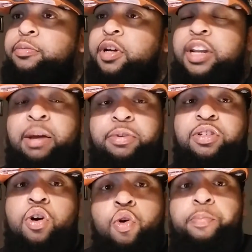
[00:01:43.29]
Her name
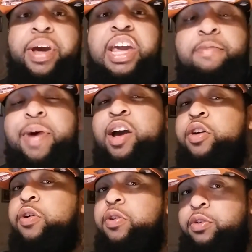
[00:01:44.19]
is Obey My
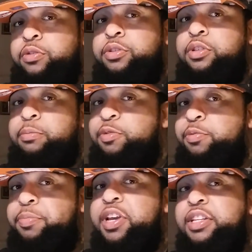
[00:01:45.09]
Curls. Let me
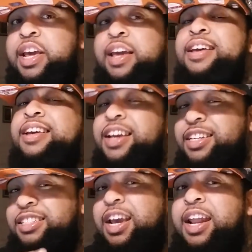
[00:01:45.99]
repeat that.
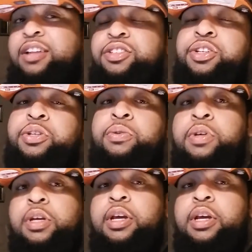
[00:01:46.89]
And shout out to you.